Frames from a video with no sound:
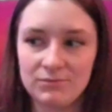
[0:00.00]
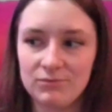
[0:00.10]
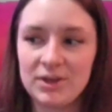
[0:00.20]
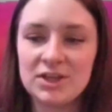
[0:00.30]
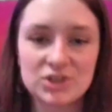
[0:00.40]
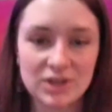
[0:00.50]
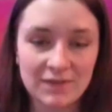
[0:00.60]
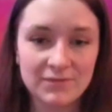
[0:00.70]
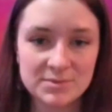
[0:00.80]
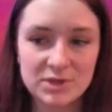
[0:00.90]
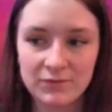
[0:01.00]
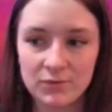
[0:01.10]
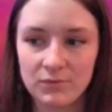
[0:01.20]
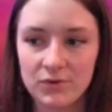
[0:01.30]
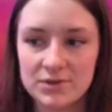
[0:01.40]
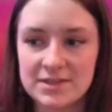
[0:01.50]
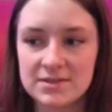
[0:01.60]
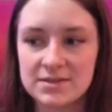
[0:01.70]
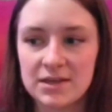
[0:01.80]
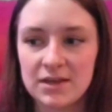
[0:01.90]
reach of observer
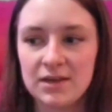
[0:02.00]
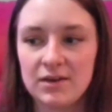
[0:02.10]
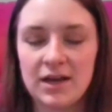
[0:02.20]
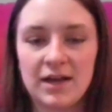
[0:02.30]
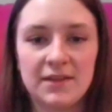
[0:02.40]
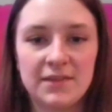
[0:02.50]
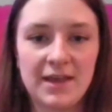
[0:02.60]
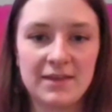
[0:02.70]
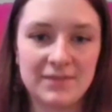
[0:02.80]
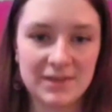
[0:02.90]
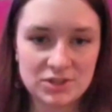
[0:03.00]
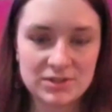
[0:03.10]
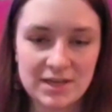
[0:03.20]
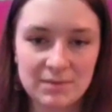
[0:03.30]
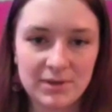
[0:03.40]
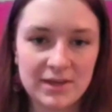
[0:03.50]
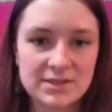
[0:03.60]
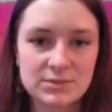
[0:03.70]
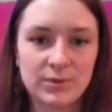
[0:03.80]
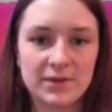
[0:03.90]
forces, that should take
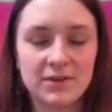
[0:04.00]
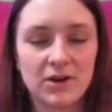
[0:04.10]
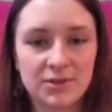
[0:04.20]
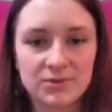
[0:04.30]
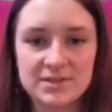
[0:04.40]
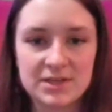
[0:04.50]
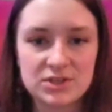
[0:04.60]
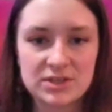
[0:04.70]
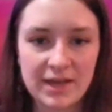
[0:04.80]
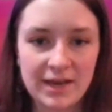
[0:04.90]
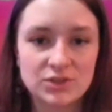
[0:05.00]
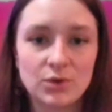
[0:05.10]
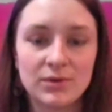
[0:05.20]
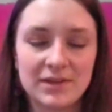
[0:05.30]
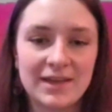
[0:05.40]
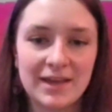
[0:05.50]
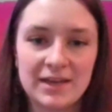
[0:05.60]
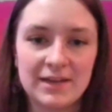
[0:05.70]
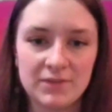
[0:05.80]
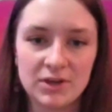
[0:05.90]
place with their authorization to act only
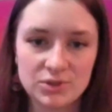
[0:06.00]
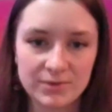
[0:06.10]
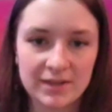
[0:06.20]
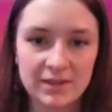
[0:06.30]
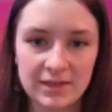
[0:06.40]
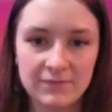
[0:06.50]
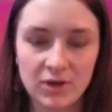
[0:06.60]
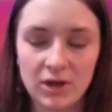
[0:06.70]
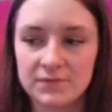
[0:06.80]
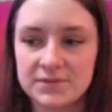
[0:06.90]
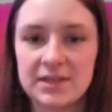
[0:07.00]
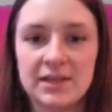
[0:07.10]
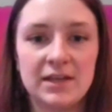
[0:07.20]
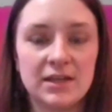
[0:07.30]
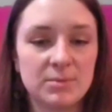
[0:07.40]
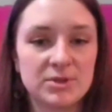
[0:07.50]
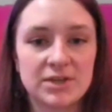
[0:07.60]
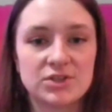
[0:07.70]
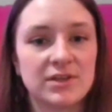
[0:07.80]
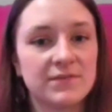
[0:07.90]
again if they're directly involved in the
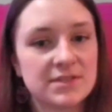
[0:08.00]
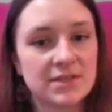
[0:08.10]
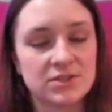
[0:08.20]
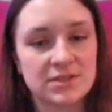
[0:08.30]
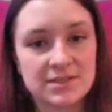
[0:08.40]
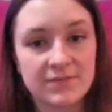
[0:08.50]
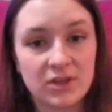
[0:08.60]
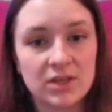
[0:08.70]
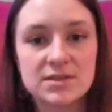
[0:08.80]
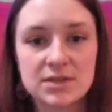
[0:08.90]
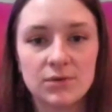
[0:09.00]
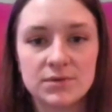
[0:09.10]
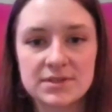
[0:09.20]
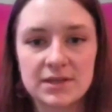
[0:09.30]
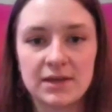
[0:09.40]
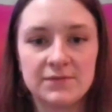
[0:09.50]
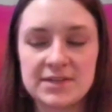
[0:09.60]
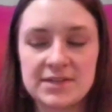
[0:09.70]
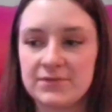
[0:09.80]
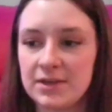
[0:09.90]
protection of such as civilian zones of
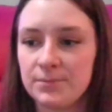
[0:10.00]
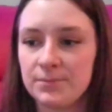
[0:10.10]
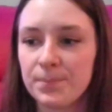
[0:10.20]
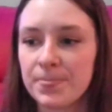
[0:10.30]
safety.